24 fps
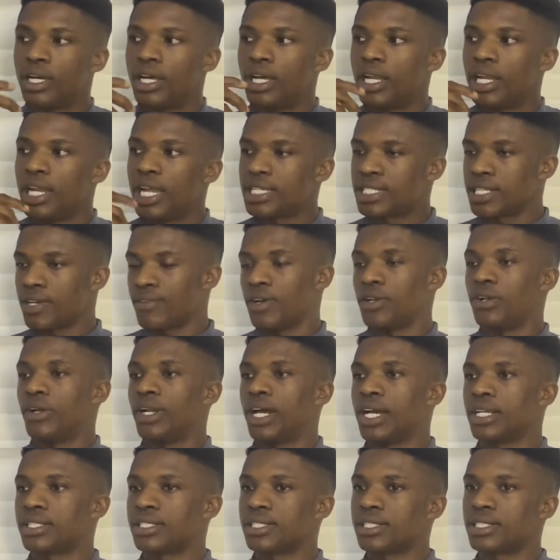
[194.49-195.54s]
Let's have
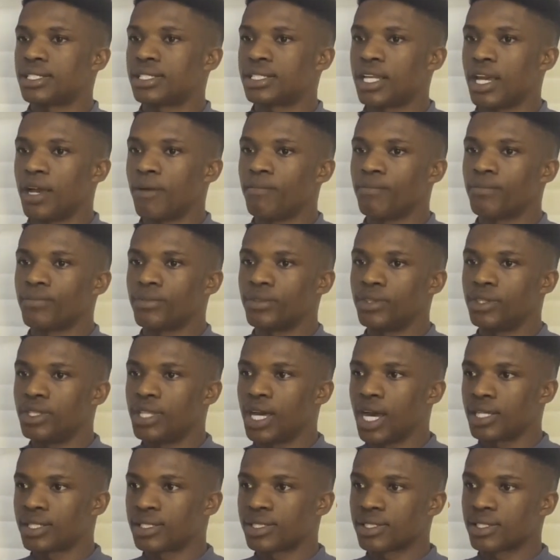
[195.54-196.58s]
another system
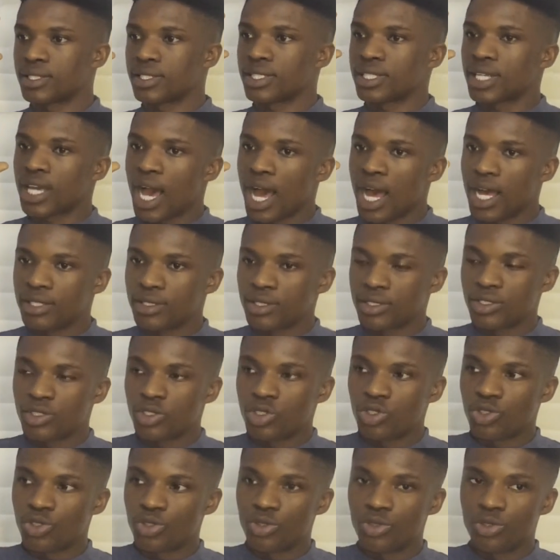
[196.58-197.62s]
that scans
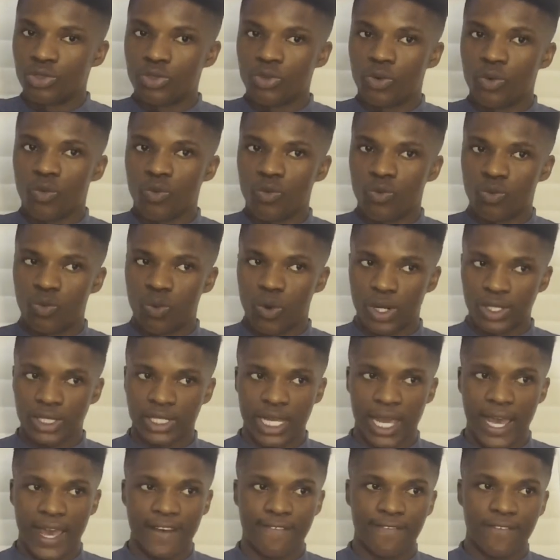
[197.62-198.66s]
through
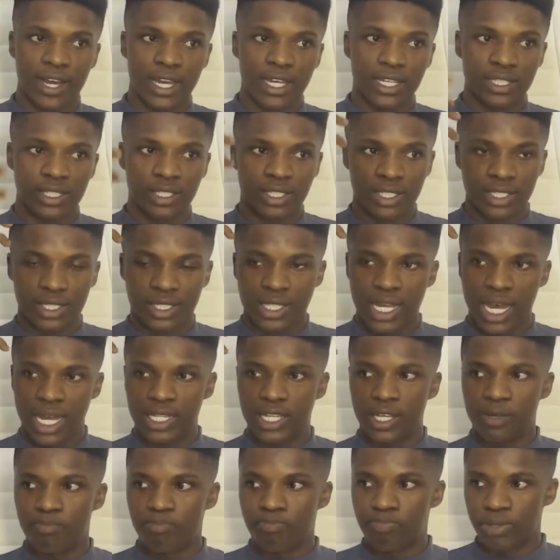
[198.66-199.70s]
whatever it is
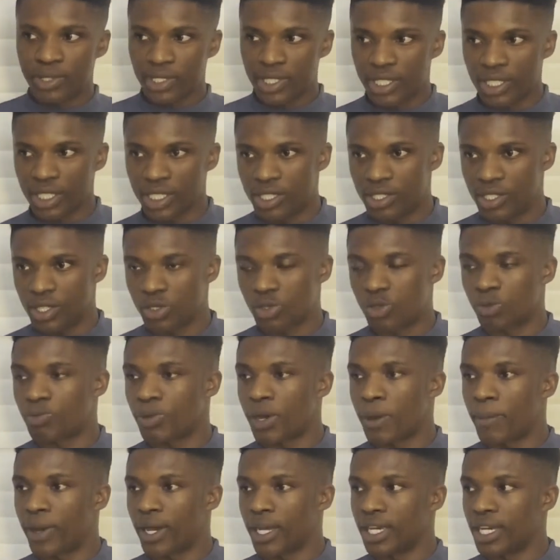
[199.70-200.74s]
that they pick in the
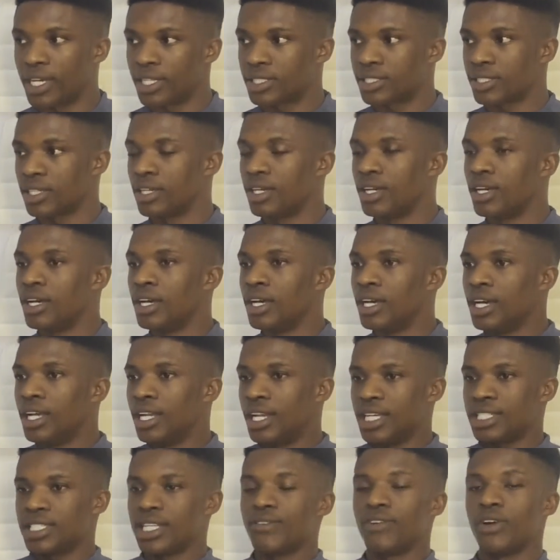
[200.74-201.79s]
supermarket.
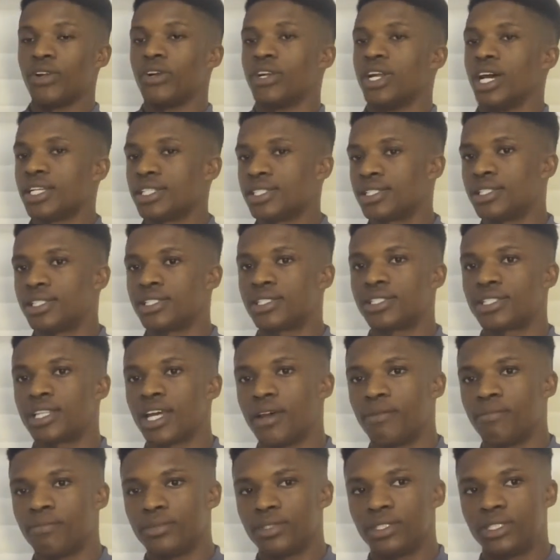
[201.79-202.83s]
Let's have another
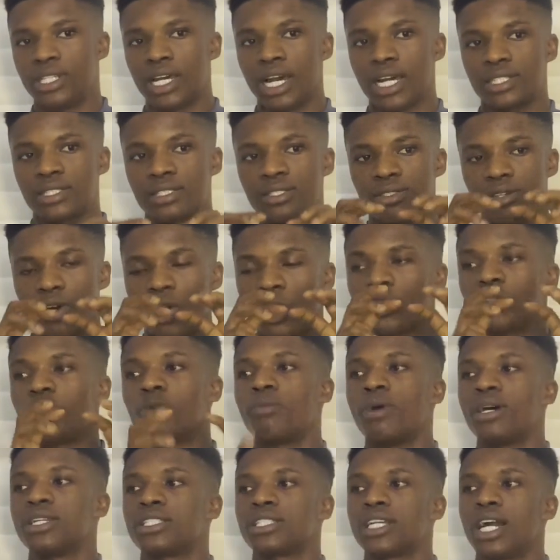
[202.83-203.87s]
system that
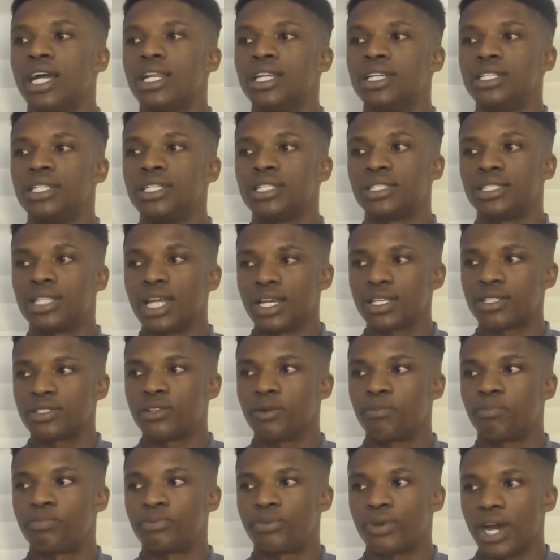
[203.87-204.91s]
automatically detects the
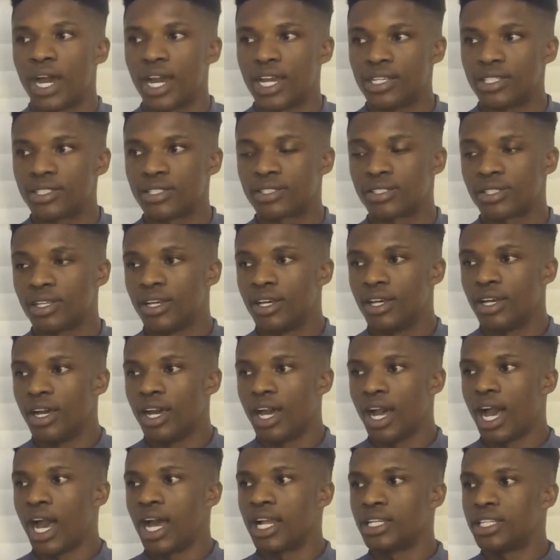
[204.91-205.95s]
price
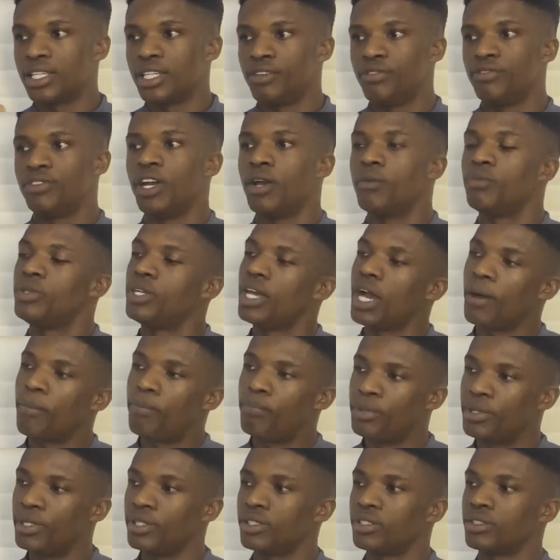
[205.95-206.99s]
and give them their
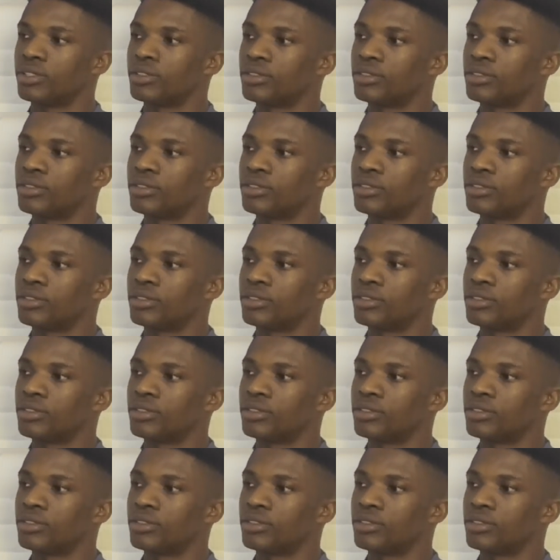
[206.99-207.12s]
bill.